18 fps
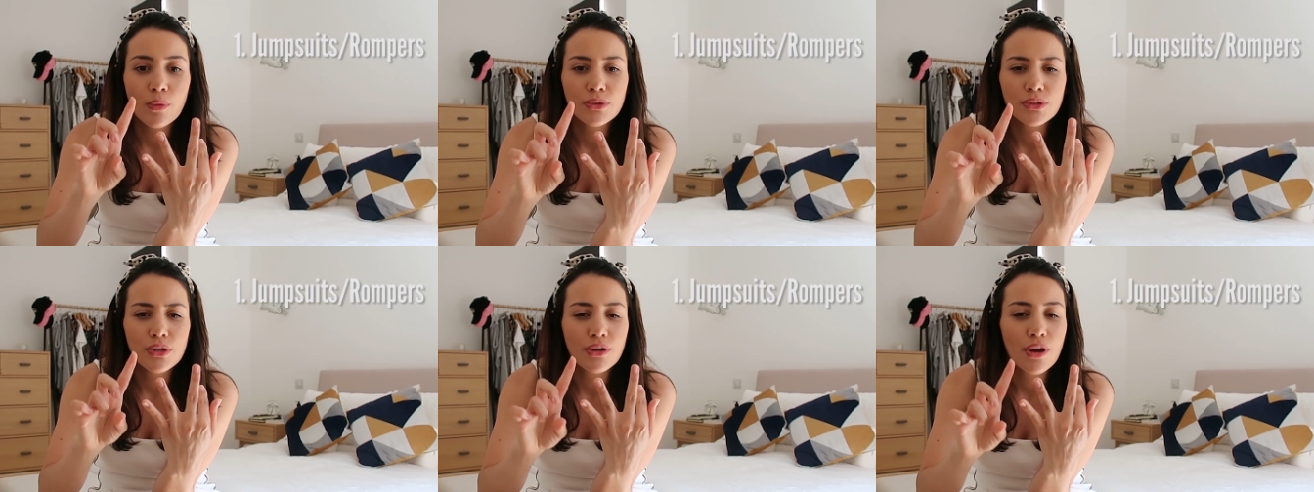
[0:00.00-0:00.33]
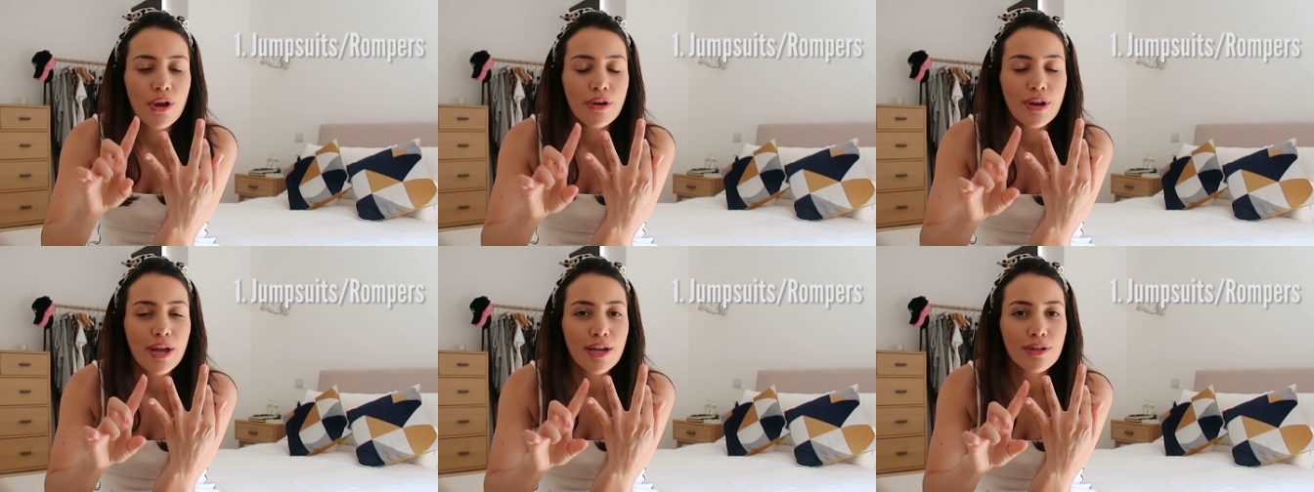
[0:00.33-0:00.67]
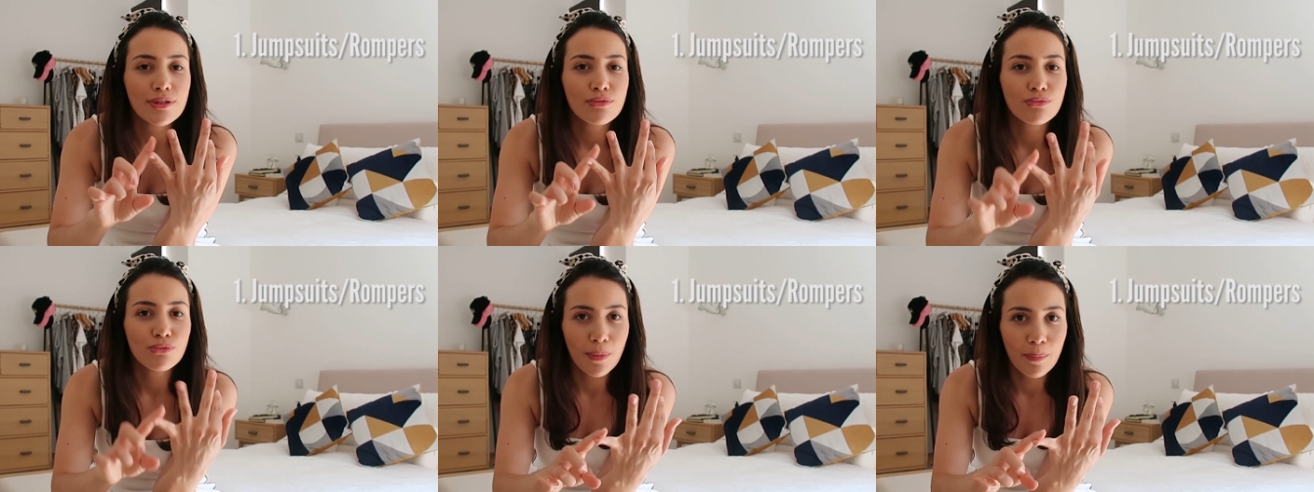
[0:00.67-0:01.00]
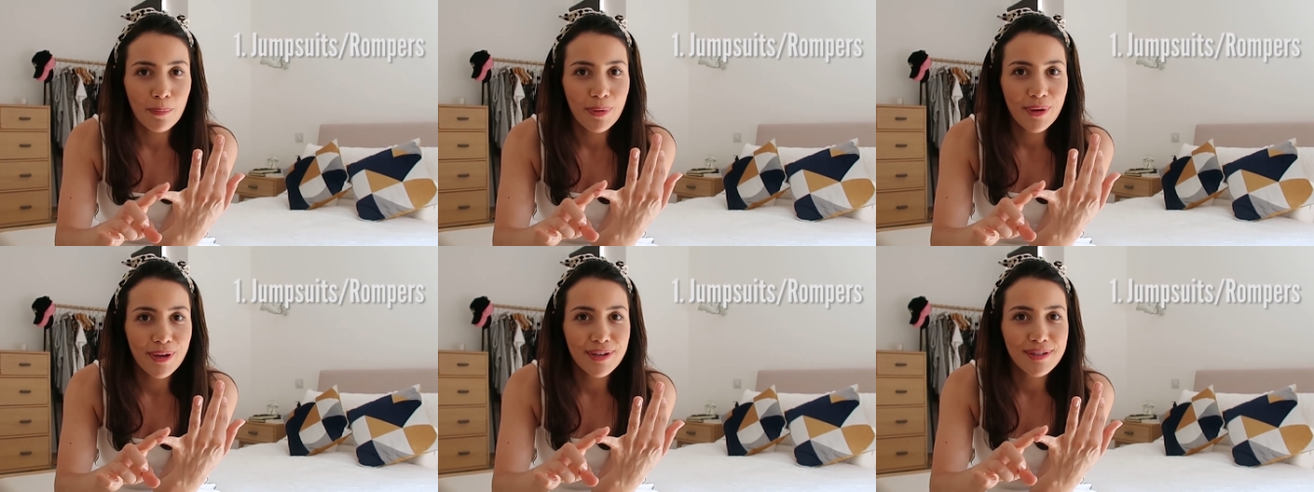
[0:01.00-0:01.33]
also known as
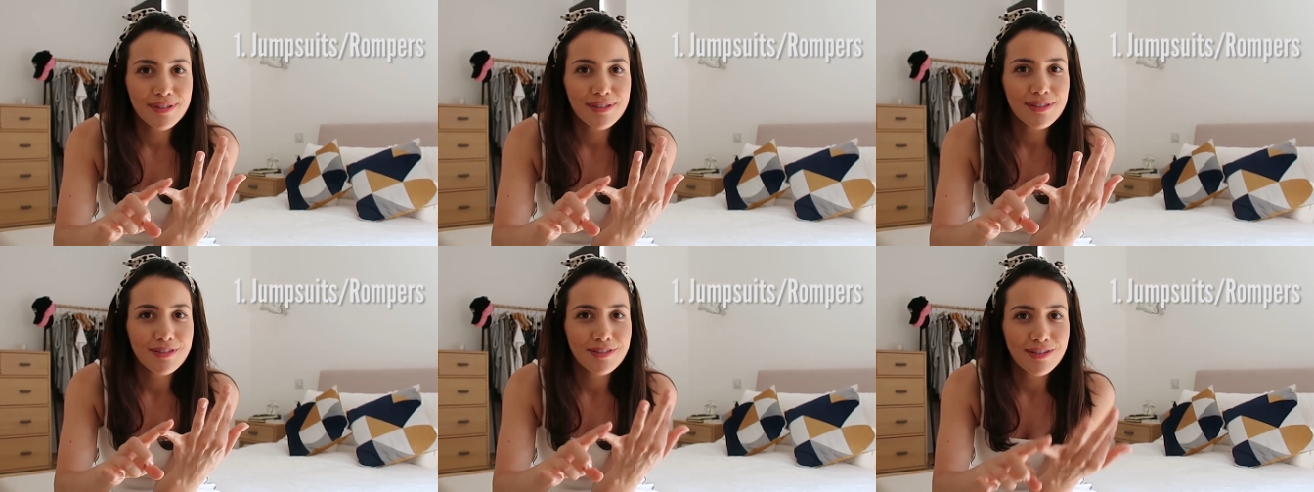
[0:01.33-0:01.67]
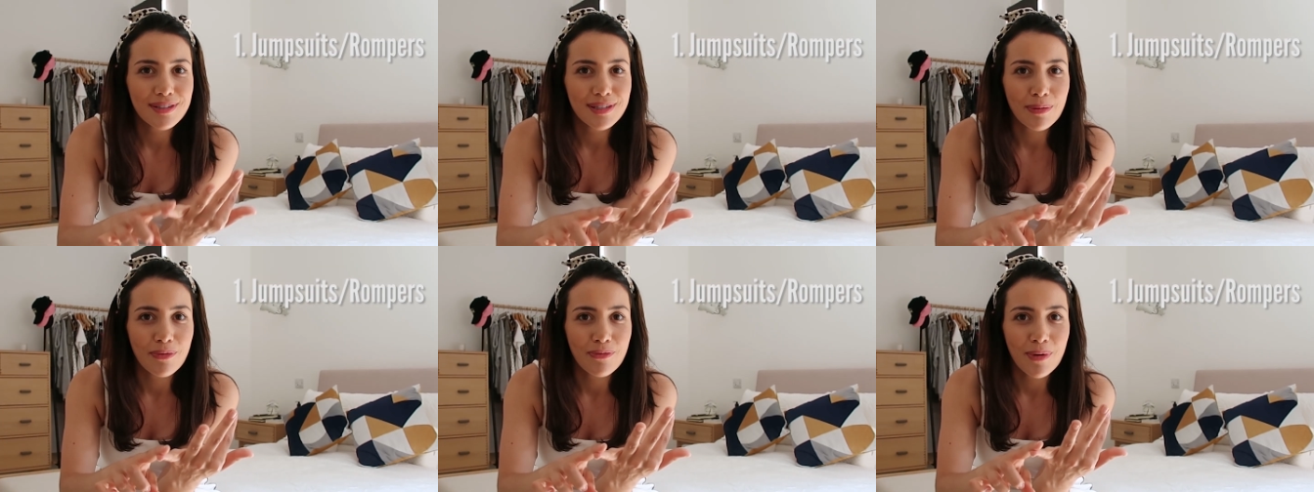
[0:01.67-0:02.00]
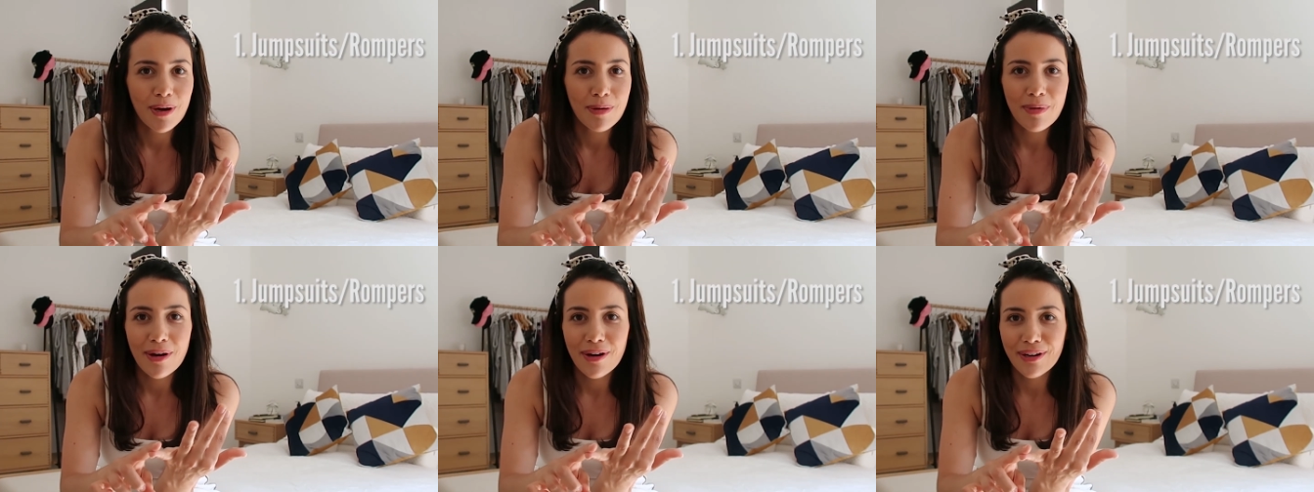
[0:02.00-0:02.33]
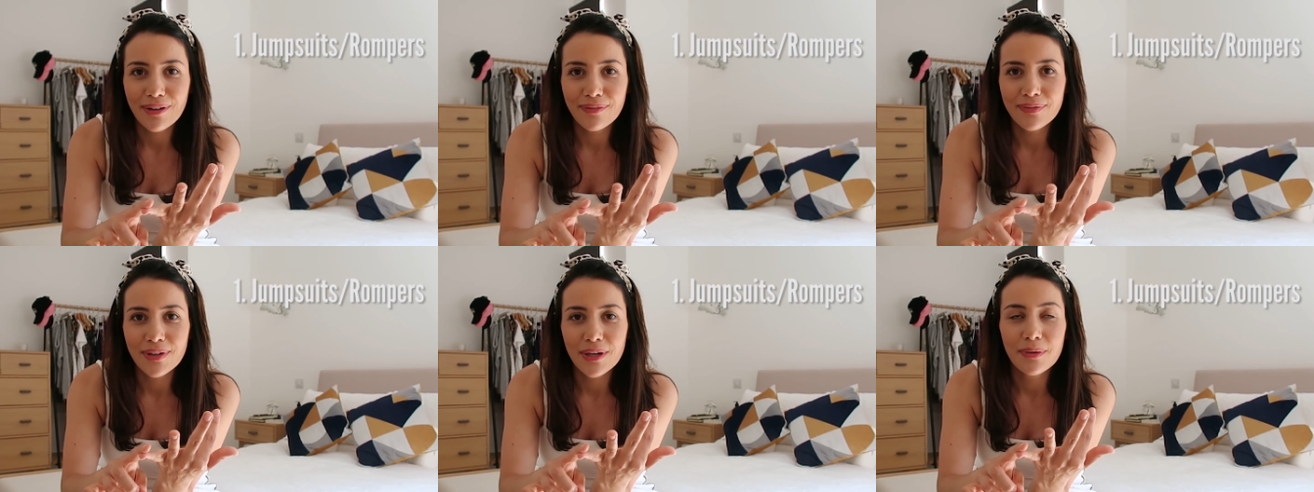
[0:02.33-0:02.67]
rompers to some of my
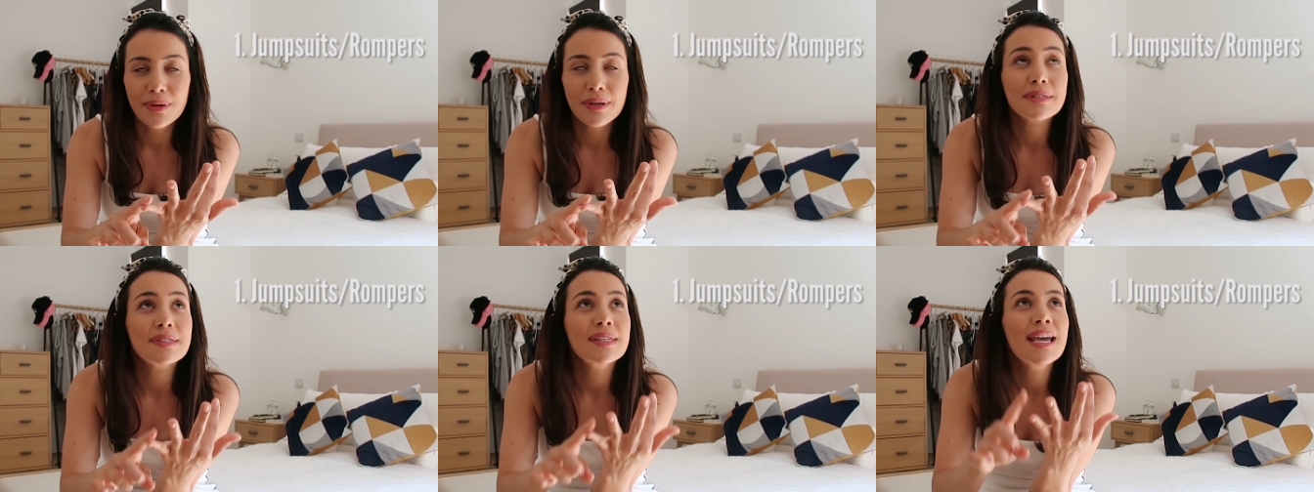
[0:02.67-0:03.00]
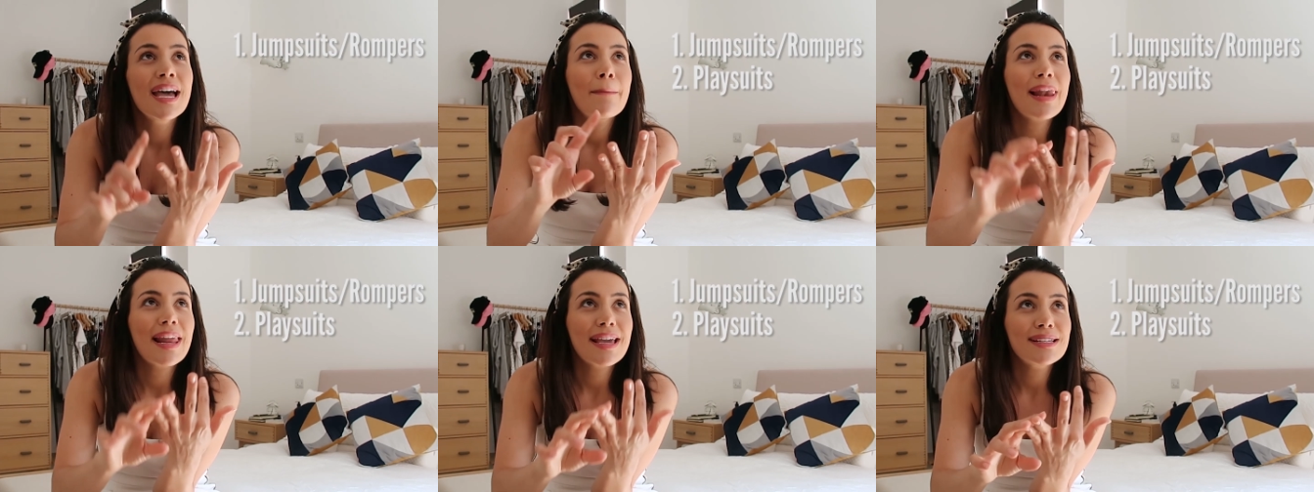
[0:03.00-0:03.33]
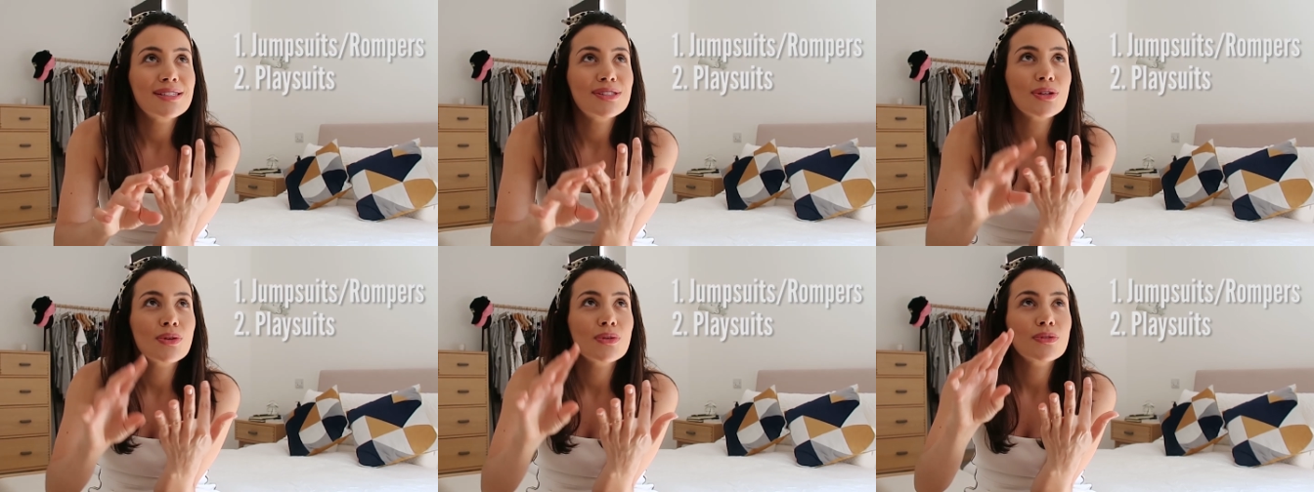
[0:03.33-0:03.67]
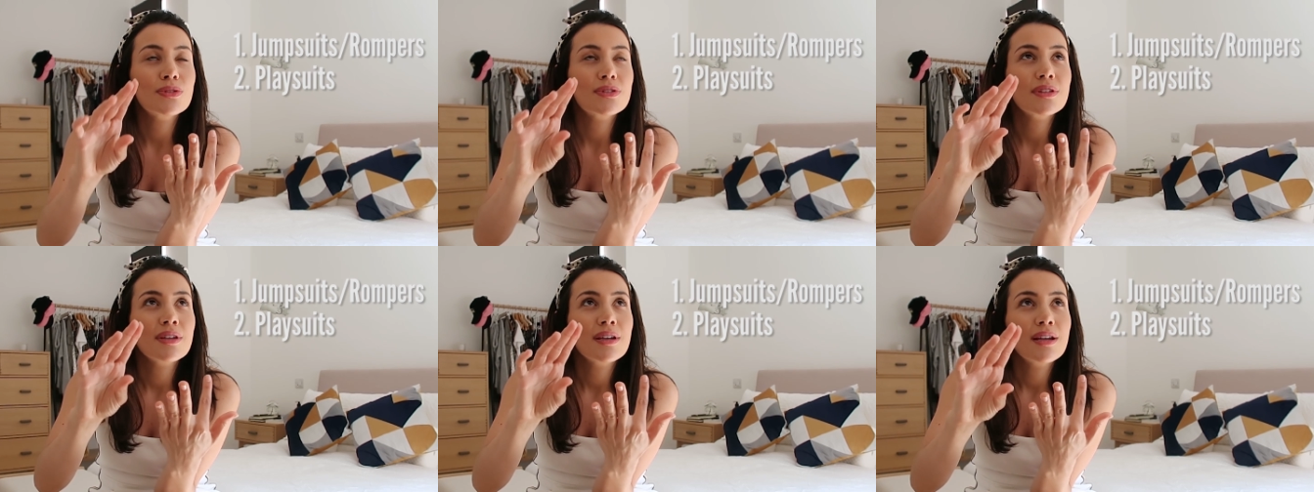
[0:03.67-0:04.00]
American viewers, play
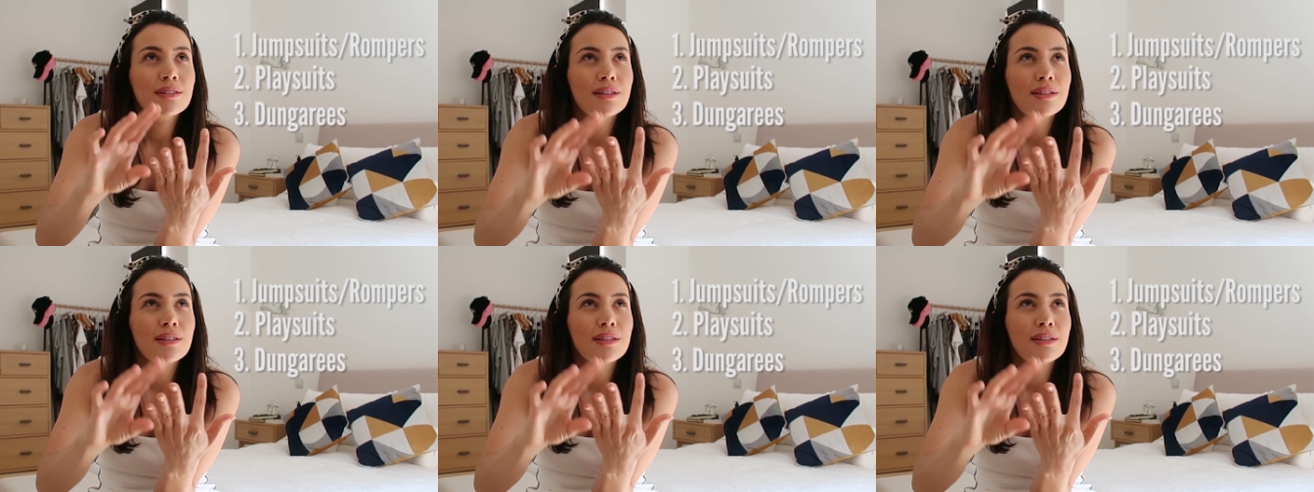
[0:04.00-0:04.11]
suits,